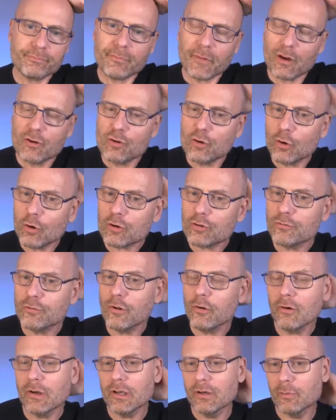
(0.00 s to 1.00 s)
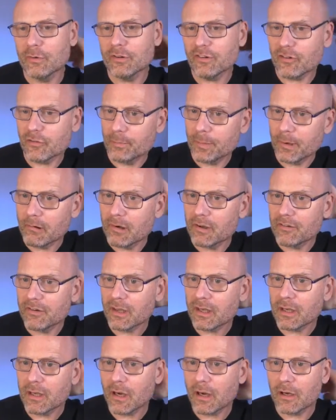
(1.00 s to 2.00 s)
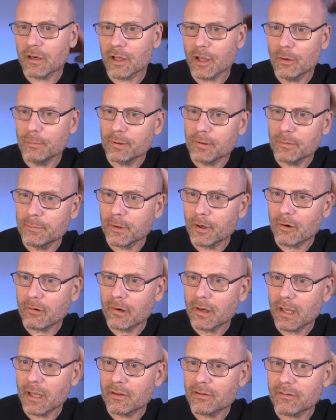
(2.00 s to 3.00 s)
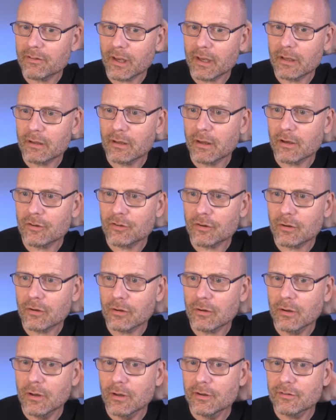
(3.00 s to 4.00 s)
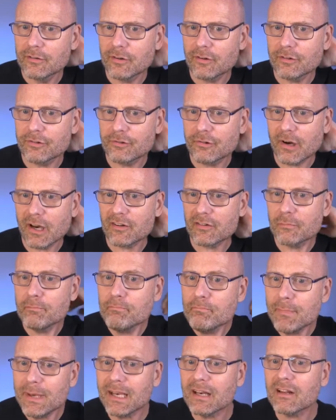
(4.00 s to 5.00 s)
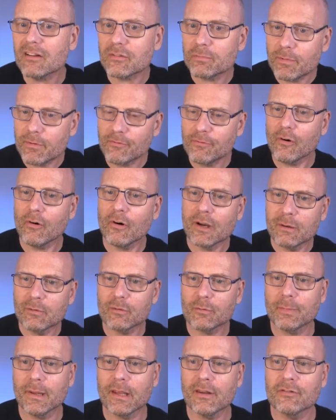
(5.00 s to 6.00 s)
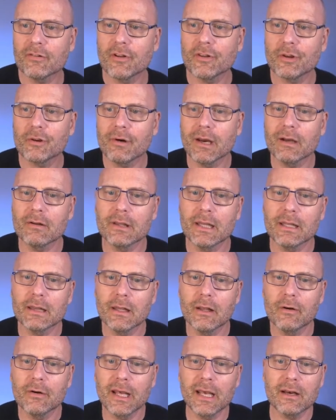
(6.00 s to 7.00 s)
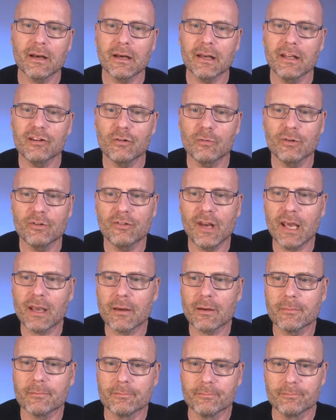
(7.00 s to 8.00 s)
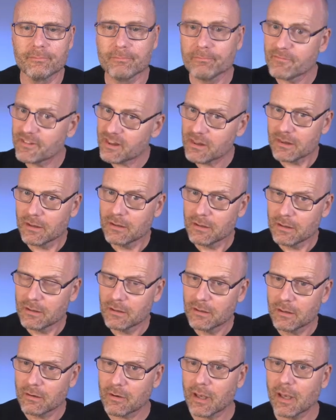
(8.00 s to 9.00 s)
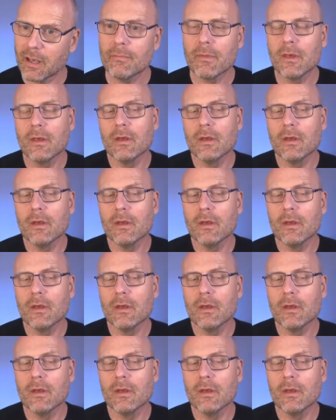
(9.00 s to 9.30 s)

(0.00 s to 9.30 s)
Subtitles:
George Floyd was experiencing cardiopulmonary and psychological distress minutes before he was placed on the ground, let alone had a knee to his neck. Okay?